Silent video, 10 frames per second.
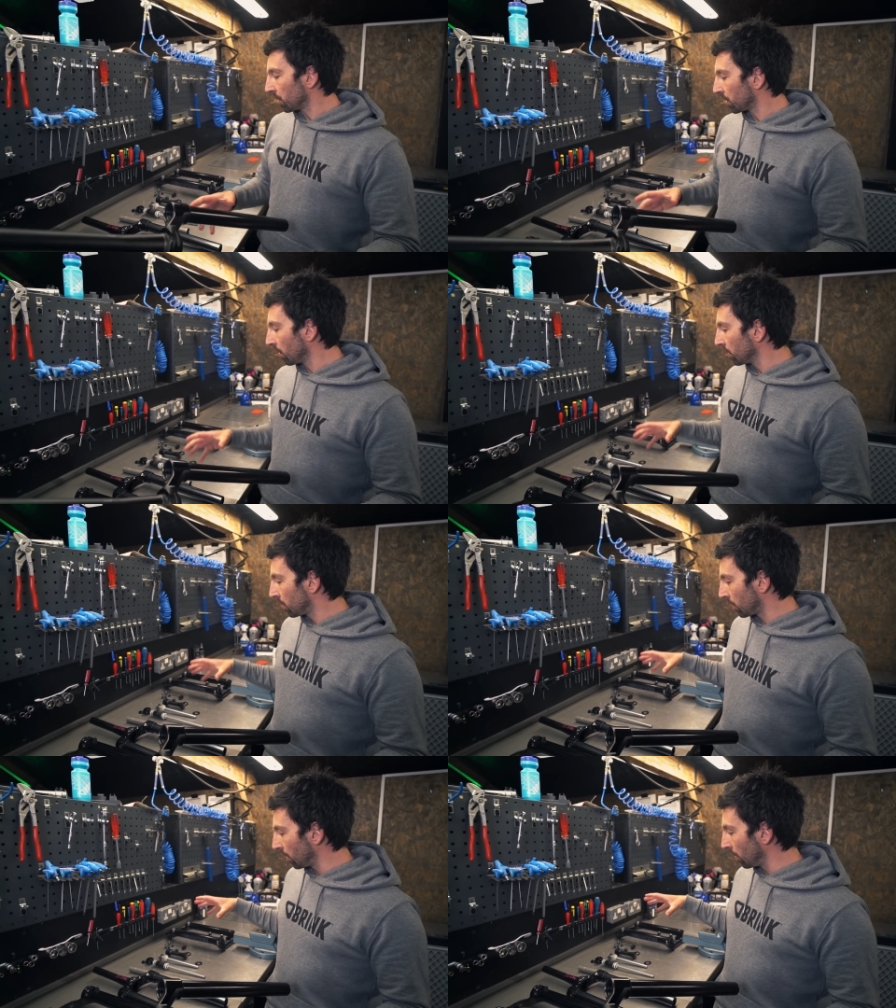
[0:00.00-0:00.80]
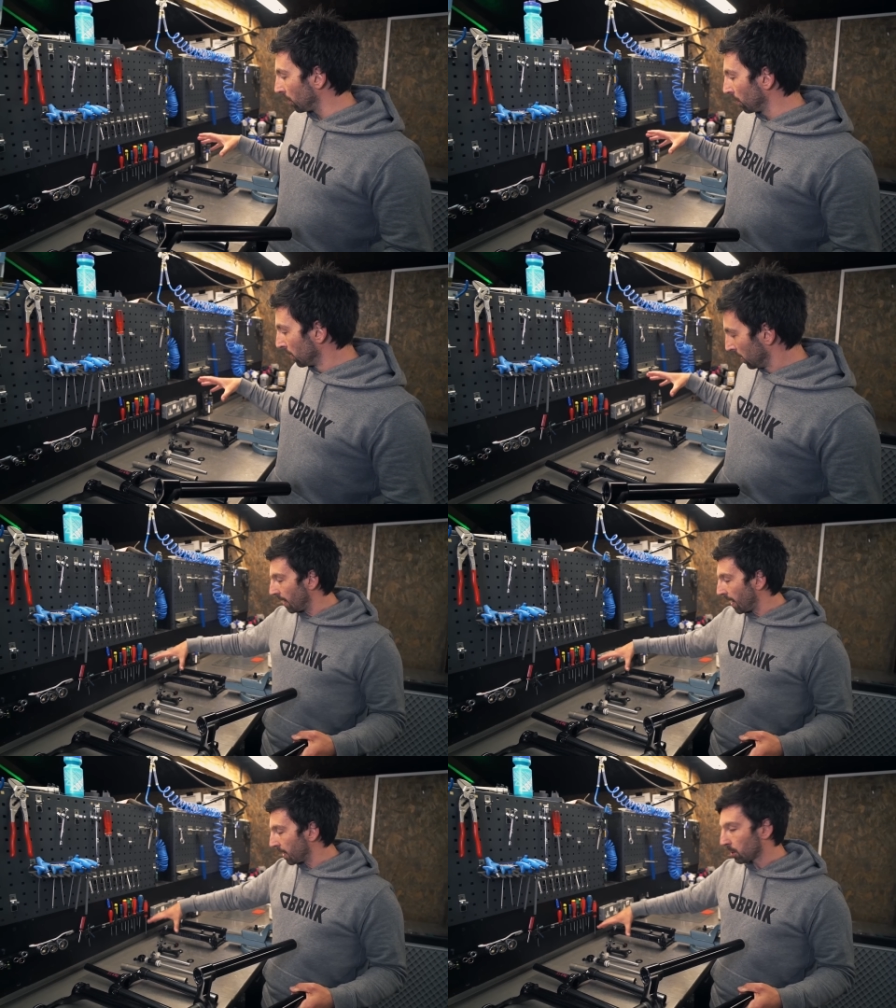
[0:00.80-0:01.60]
us on to
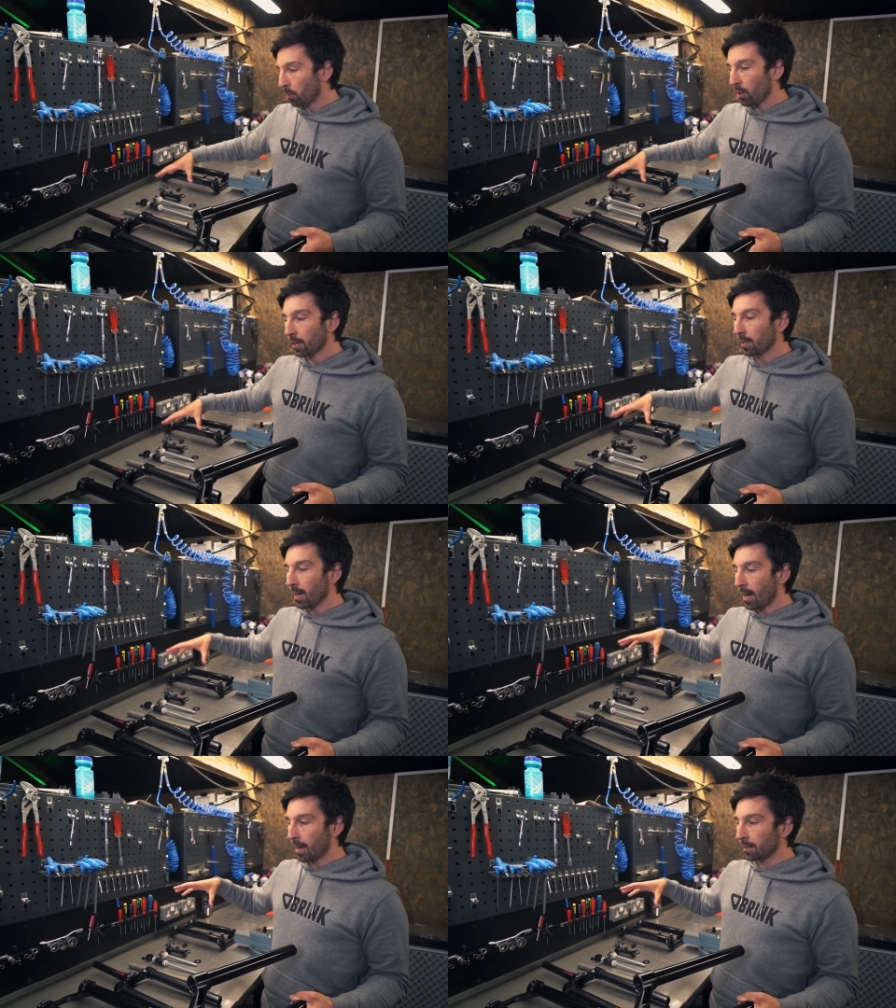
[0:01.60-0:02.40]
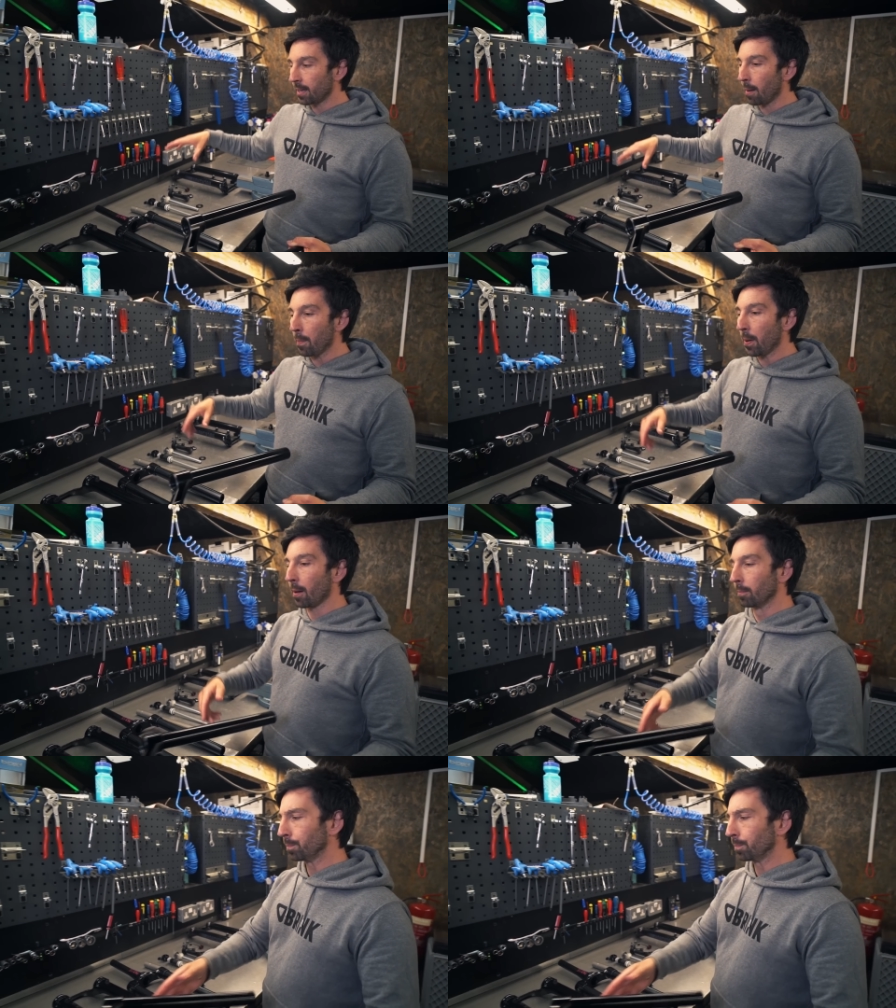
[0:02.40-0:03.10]
air spring and damper.